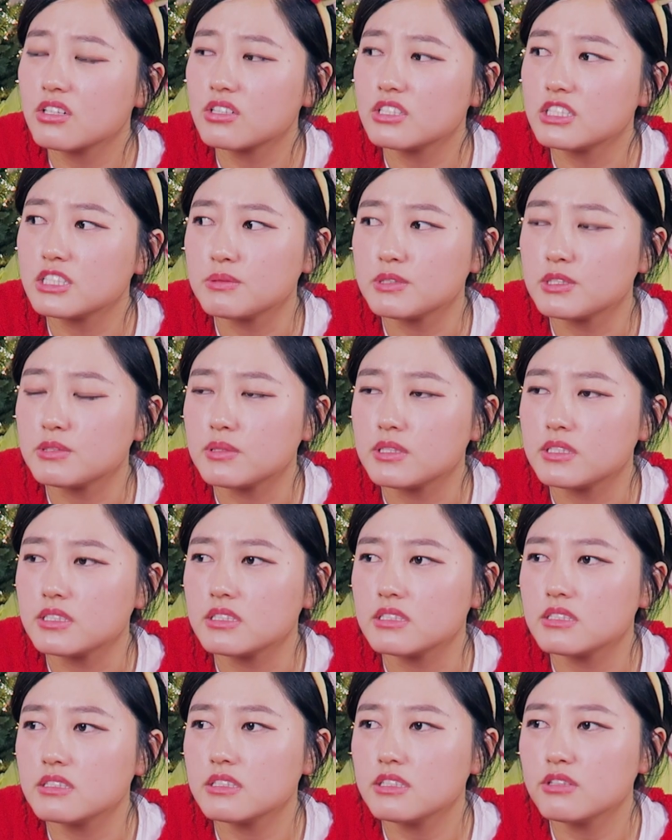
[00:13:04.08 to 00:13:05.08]
Christmas
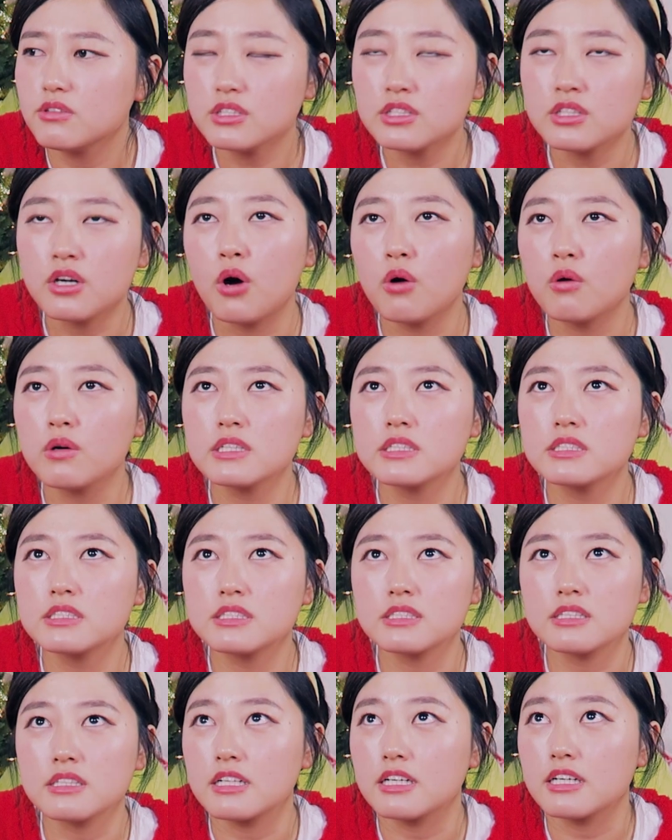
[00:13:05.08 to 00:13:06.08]
present? It was
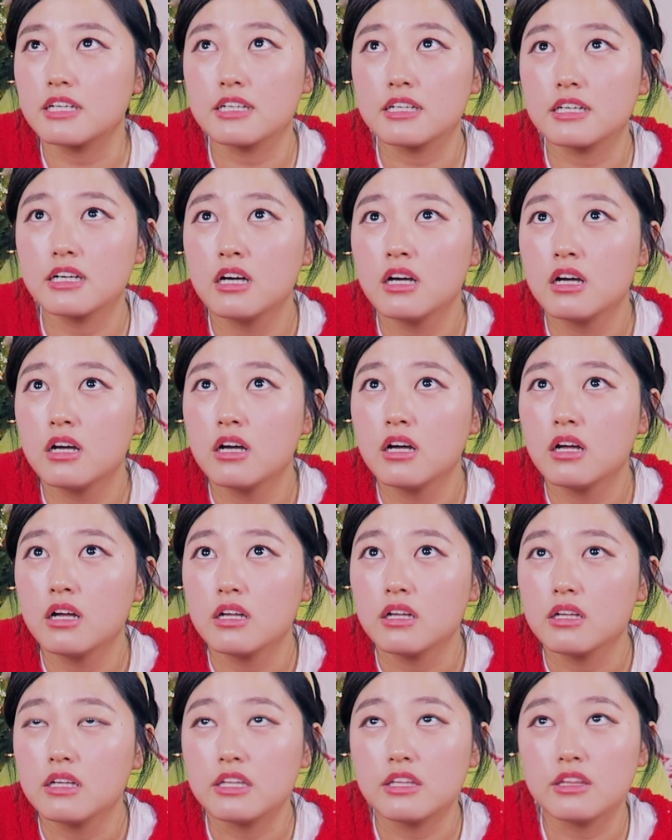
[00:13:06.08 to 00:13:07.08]
always like
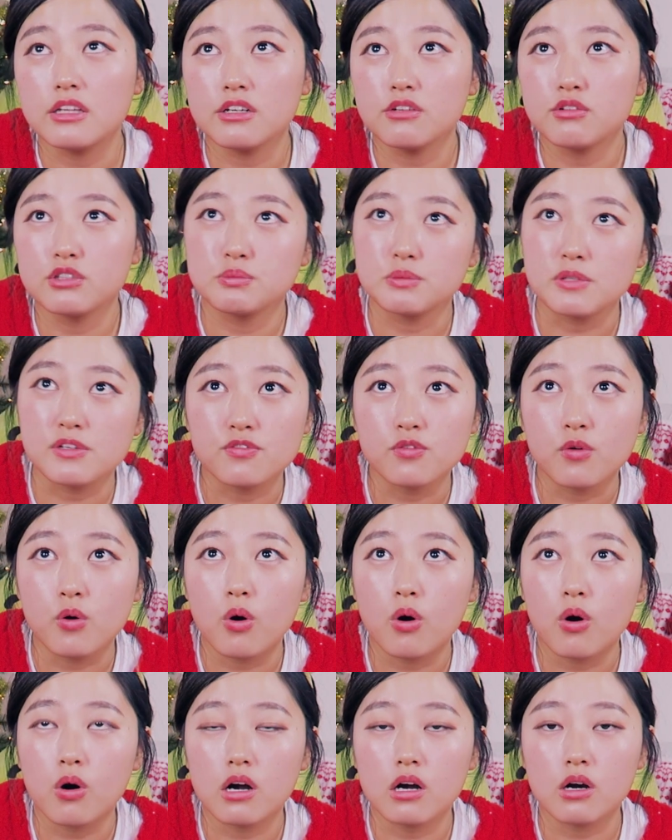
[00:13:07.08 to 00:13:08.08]
either it was
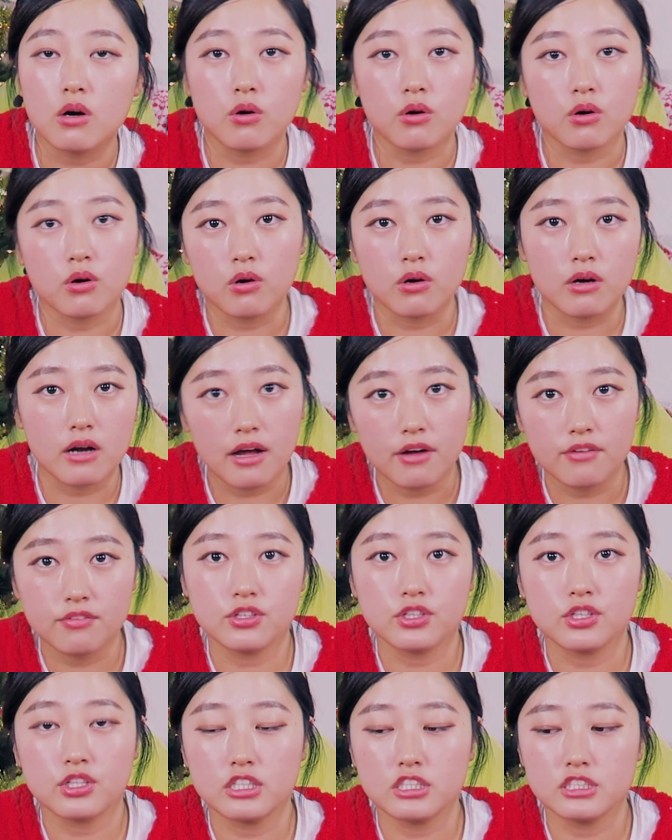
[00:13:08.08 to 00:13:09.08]
before or
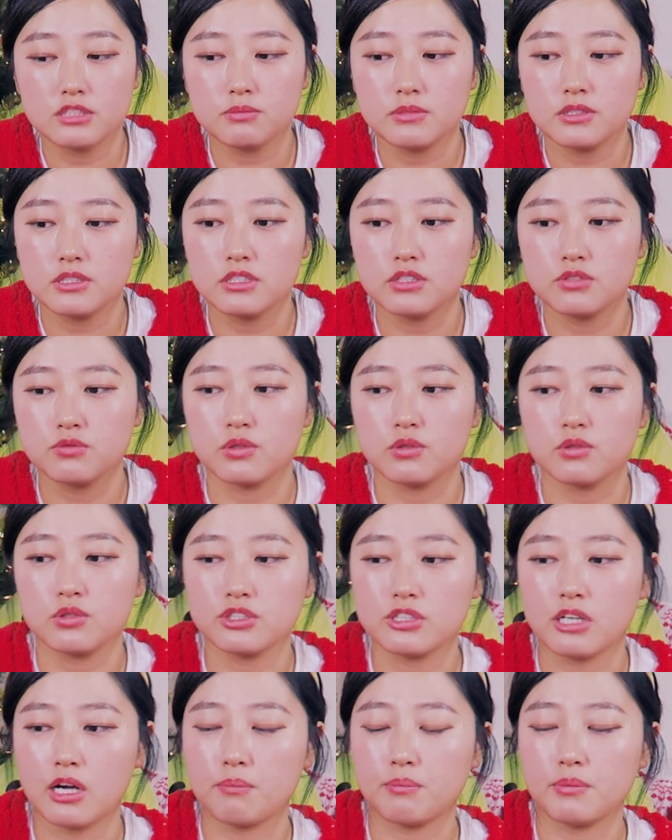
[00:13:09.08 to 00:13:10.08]
after Christmas, we go
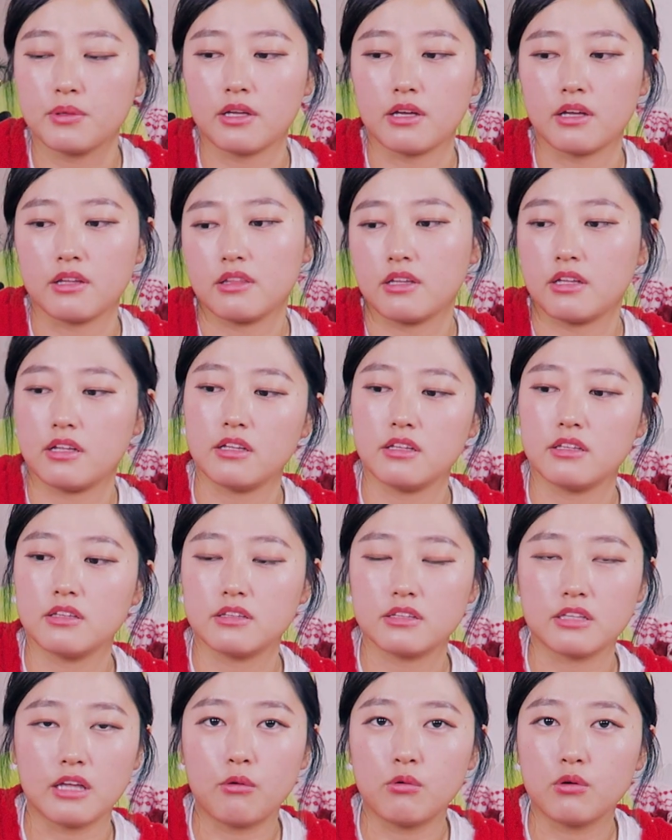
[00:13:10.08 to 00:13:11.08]
shopping, and then
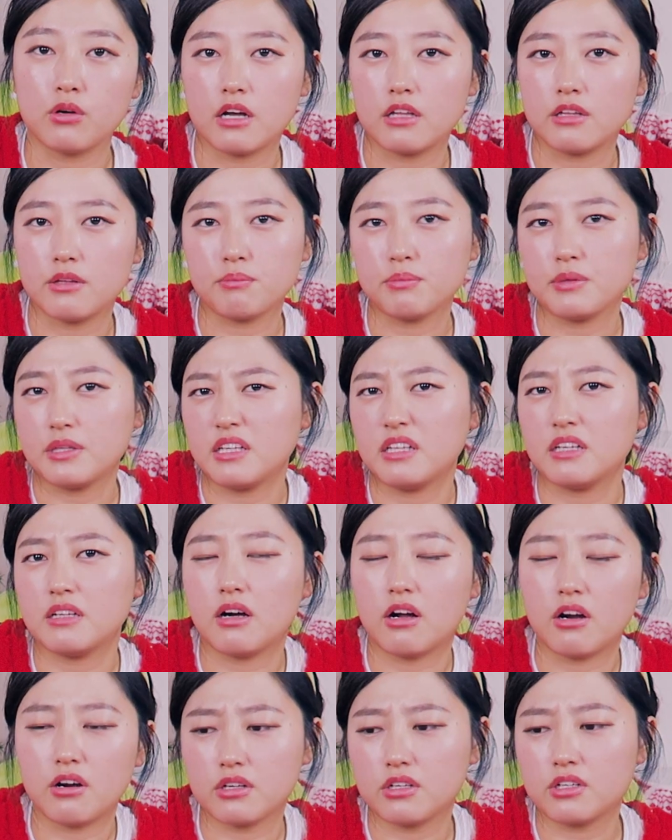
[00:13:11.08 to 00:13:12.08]
that will kind of be
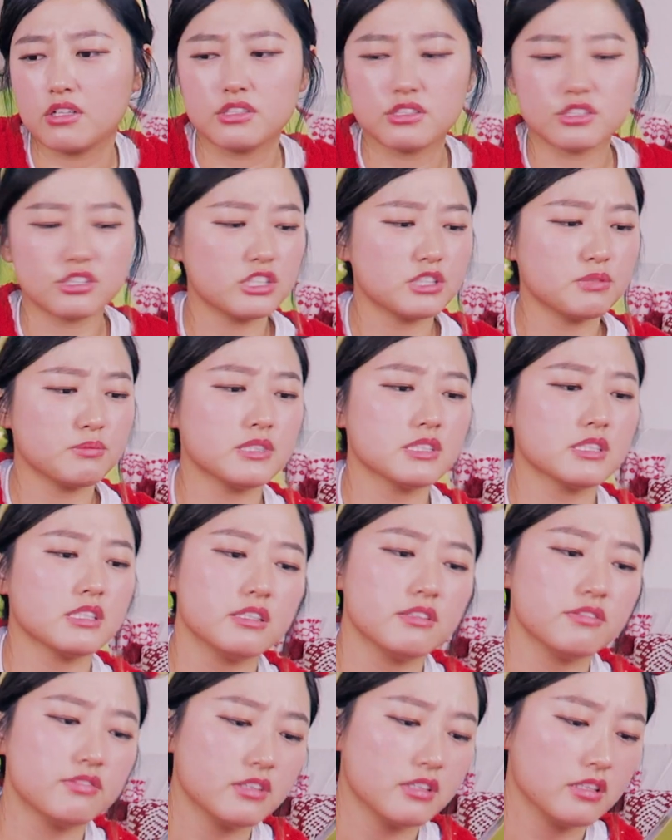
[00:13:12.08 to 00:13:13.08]
our Christmas
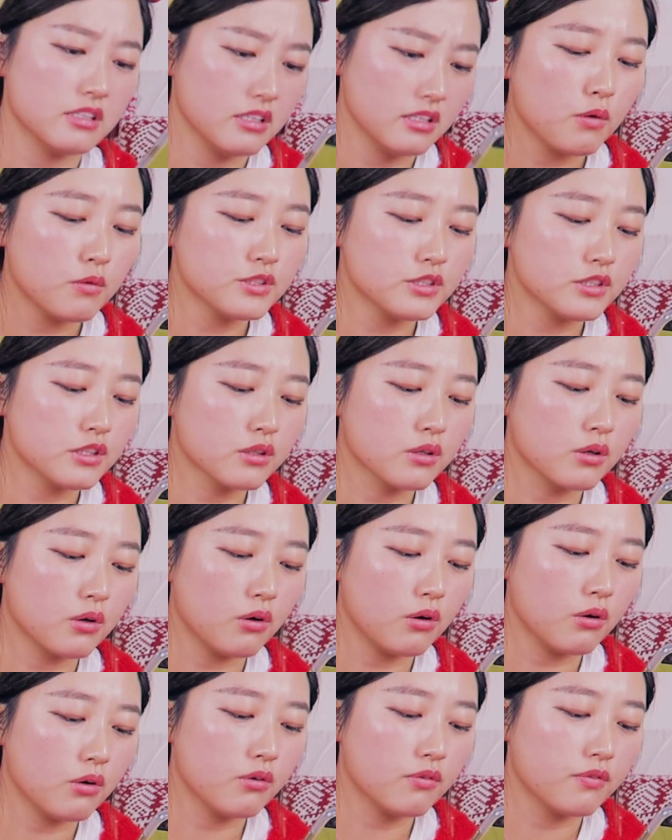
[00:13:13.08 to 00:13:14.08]
gift. What was your
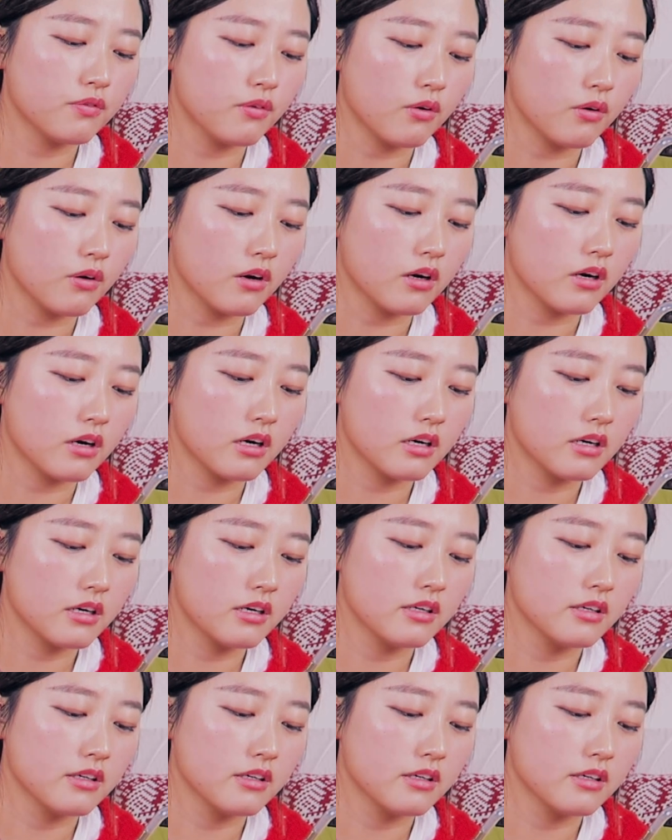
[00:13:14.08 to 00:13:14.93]
goal for